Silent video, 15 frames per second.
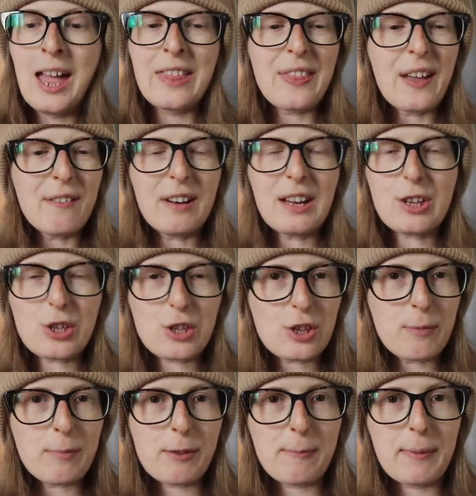Their
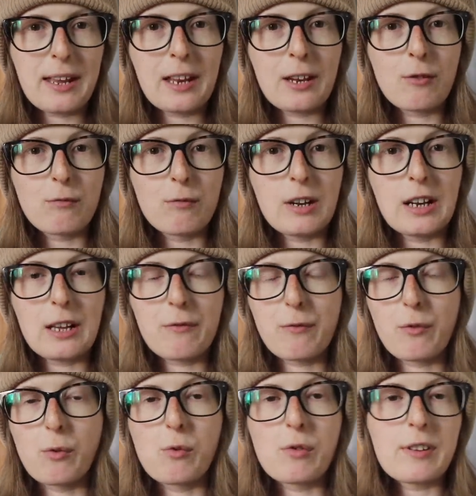relationship has been really
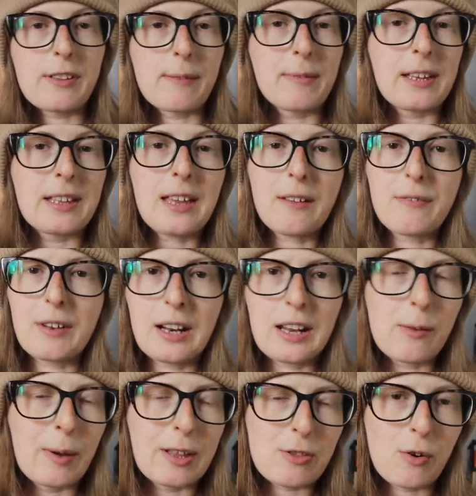fraught. Something definitely
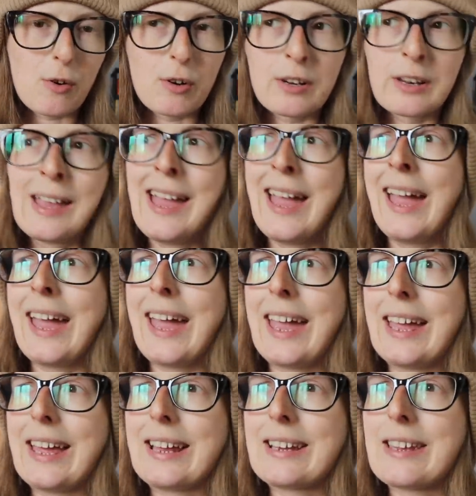went on
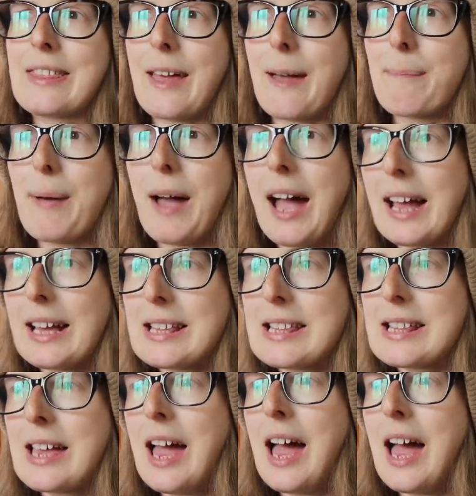in their past.